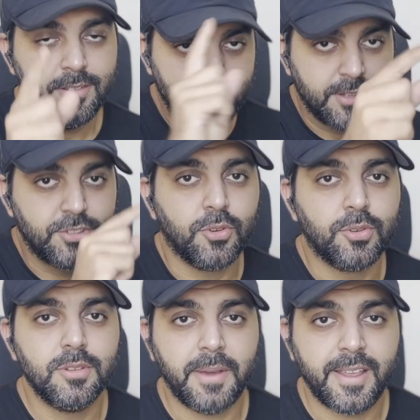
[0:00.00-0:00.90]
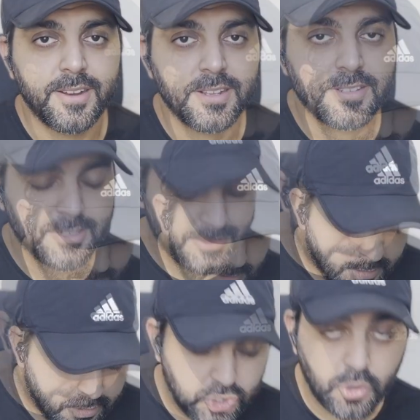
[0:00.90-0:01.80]
let's go to the mic test.
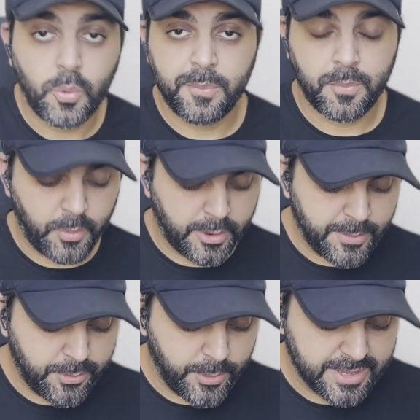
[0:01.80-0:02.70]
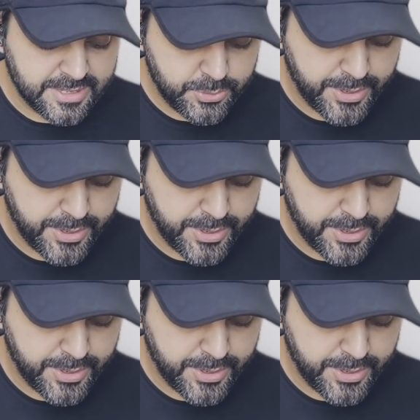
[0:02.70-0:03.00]
So what we're doing is we're